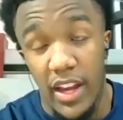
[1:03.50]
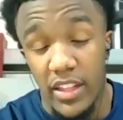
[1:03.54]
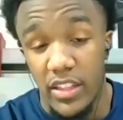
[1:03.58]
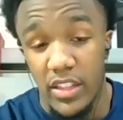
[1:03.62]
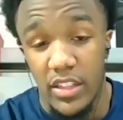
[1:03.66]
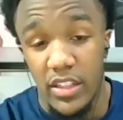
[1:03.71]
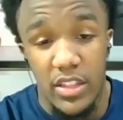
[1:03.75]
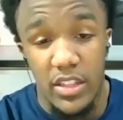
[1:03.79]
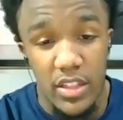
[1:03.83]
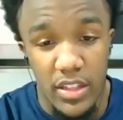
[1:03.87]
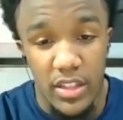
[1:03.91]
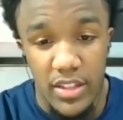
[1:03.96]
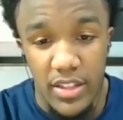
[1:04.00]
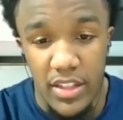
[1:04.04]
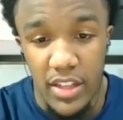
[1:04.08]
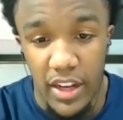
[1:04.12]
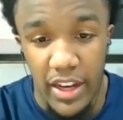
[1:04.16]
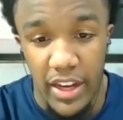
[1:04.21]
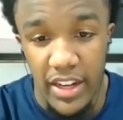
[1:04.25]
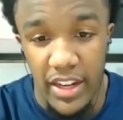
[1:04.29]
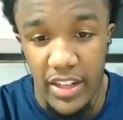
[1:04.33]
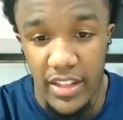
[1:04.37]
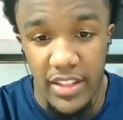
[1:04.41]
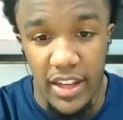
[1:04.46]
just took
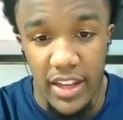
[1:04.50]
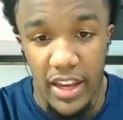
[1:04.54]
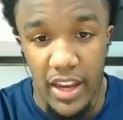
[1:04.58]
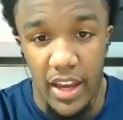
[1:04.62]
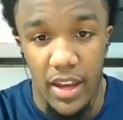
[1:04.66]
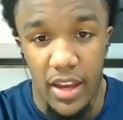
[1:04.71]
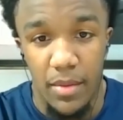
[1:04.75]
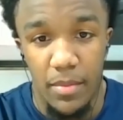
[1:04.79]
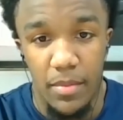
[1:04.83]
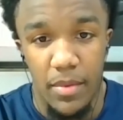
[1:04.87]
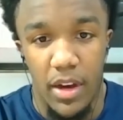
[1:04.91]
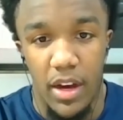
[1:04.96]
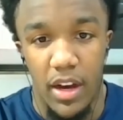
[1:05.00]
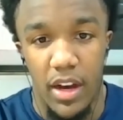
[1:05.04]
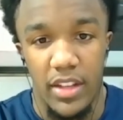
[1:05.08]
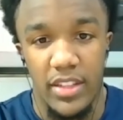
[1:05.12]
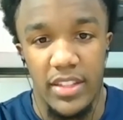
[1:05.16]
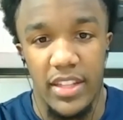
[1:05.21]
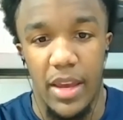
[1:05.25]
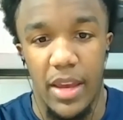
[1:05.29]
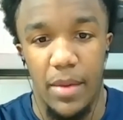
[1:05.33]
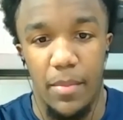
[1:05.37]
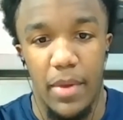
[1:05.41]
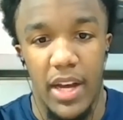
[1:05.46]
it the same
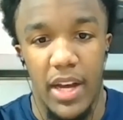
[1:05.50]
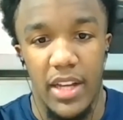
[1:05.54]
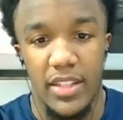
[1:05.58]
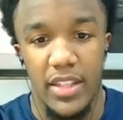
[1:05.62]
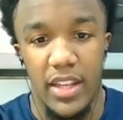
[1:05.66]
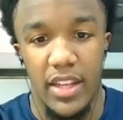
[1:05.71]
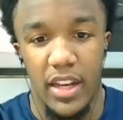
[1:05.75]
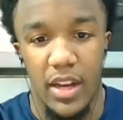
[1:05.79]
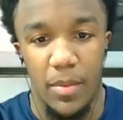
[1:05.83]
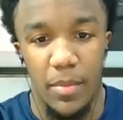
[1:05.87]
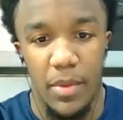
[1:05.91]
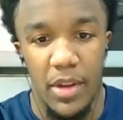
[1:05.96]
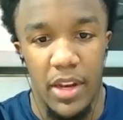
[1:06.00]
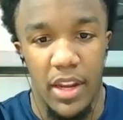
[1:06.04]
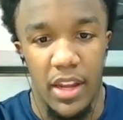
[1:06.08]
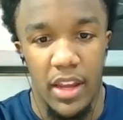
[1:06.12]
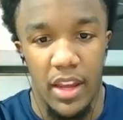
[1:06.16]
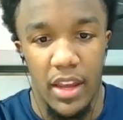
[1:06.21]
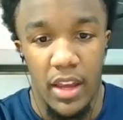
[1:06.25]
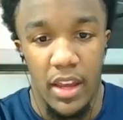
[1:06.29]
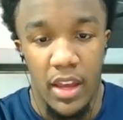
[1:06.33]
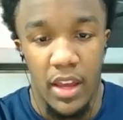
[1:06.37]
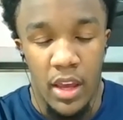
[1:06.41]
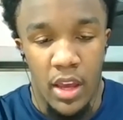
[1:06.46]
mindset coming
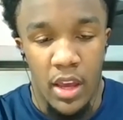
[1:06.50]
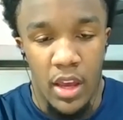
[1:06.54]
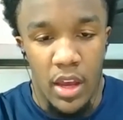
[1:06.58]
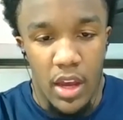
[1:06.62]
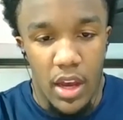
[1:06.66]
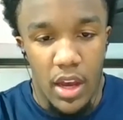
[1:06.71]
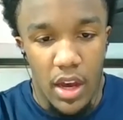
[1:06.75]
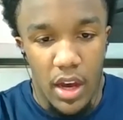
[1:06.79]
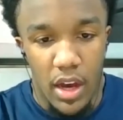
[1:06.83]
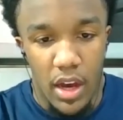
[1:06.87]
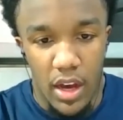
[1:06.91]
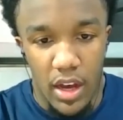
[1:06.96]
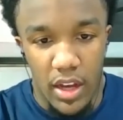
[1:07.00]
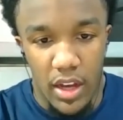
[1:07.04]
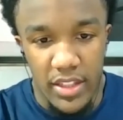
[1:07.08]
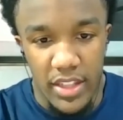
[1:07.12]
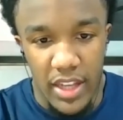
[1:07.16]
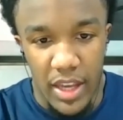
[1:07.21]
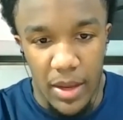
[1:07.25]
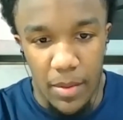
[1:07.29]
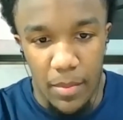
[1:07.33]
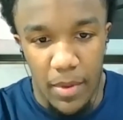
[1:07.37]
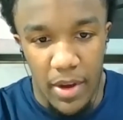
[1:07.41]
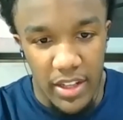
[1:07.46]
in,
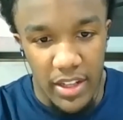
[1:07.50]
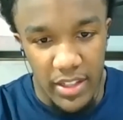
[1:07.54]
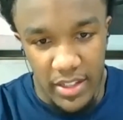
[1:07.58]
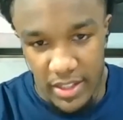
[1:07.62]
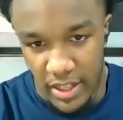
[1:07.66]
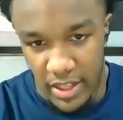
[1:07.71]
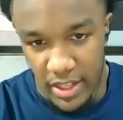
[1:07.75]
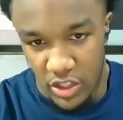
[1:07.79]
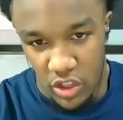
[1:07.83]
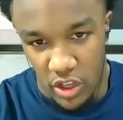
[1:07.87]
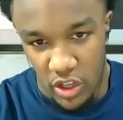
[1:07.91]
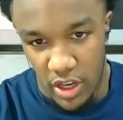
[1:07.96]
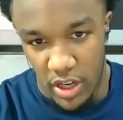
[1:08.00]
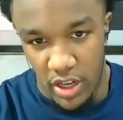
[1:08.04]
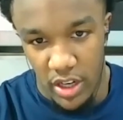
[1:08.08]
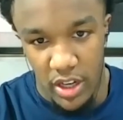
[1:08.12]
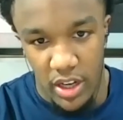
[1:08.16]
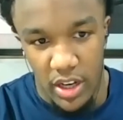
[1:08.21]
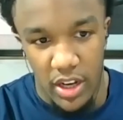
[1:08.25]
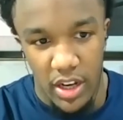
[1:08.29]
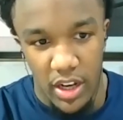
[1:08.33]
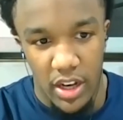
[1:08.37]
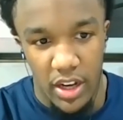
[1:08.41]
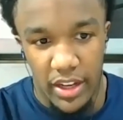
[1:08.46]
same mindset trying
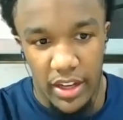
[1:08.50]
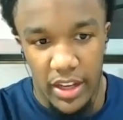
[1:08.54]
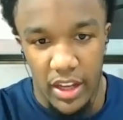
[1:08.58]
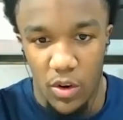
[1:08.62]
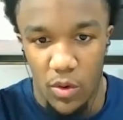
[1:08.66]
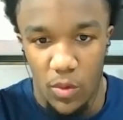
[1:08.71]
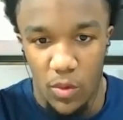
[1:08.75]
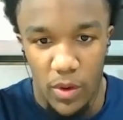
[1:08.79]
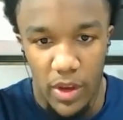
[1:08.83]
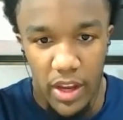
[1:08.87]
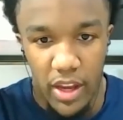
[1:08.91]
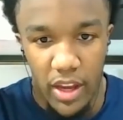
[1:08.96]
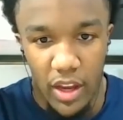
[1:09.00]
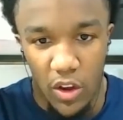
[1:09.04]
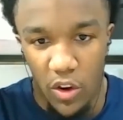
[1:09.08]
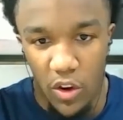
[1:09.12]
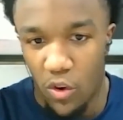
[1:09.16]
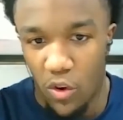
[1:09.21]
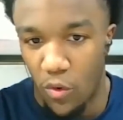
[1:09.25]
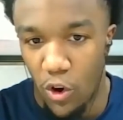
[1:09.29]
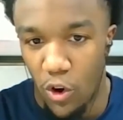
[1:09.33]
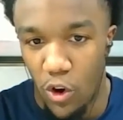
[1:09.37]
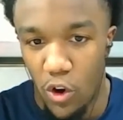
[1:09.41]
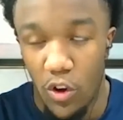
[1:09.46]
to get a win on the
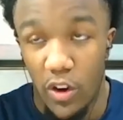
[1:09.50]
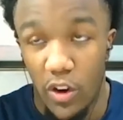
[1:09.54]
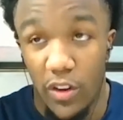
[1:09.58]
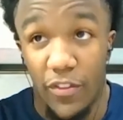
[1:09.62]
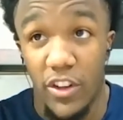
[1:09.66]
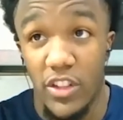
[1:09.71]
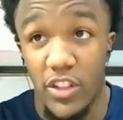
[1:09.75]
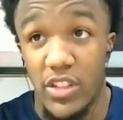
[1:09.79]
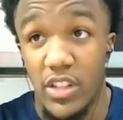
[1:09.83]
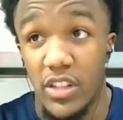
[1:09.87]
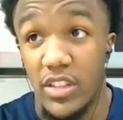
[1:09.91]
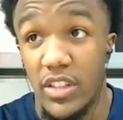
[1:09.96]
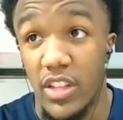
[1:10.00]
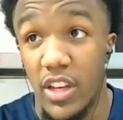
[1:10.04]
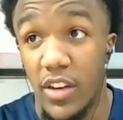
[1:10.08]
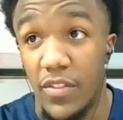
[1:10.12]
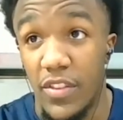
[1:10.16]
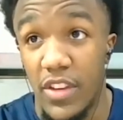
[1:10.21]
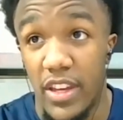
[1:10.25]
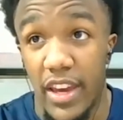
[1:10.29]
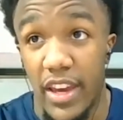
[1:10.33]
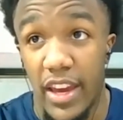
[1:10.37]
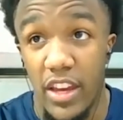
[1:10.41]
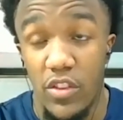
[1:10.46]
road versus a tough
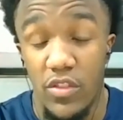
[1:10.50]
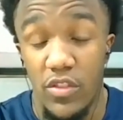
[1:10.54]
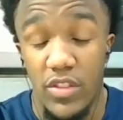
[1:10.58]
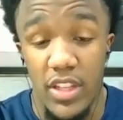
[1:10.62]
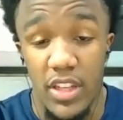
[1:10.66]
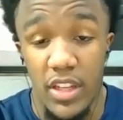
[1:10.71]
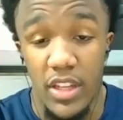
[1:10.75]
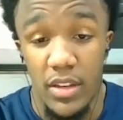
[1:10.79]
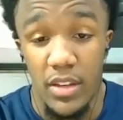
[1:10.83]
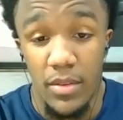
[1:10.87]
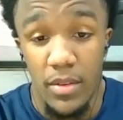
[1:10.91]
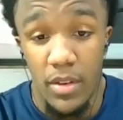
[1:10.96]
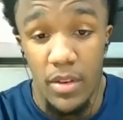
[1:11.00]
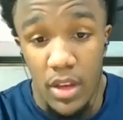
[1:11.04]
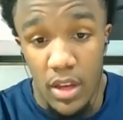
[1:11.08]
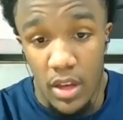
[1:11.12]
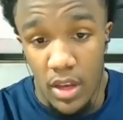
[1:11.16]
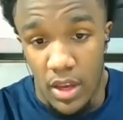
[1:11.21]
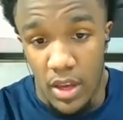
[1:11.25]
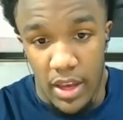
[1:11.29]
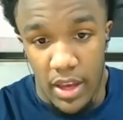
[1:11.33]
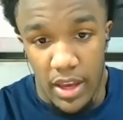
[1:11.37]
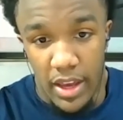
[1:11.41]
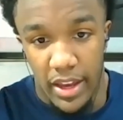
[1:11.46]
BKU team
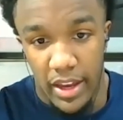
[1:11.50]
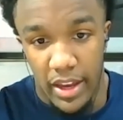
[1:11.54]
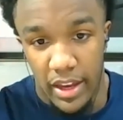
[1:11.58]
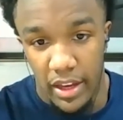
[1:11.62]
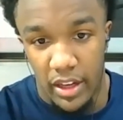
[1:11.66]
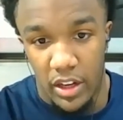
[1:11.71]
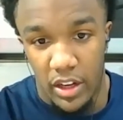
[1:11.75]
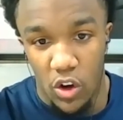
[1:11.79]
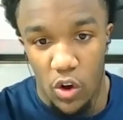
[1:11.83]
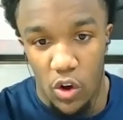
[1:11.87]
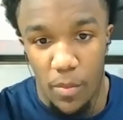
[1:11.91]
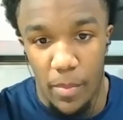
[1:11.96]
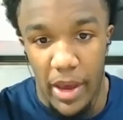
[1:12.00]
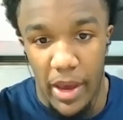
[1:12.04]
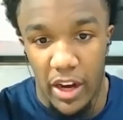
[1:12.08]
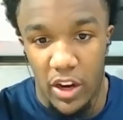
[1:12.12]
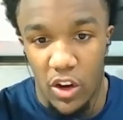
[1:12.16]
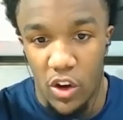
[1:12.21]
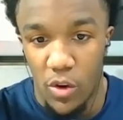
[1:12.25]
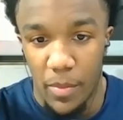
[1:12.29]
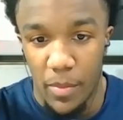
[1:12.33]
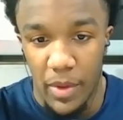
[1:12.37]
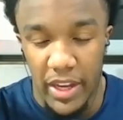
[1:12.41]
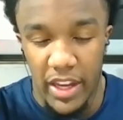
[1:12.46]
and going back
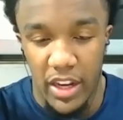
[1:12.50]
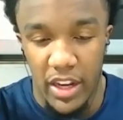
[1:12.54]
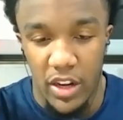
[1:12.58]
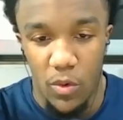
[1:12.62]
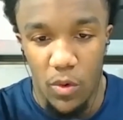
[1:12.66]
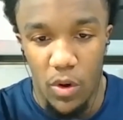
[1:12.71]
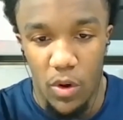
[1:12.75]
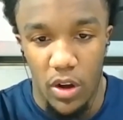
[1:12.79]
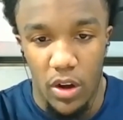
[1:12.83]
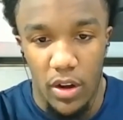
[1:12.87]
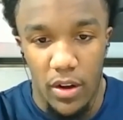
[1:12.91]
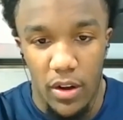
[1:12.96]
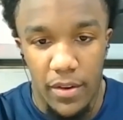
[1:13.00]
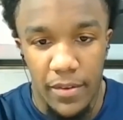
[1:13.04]
home and getting to work.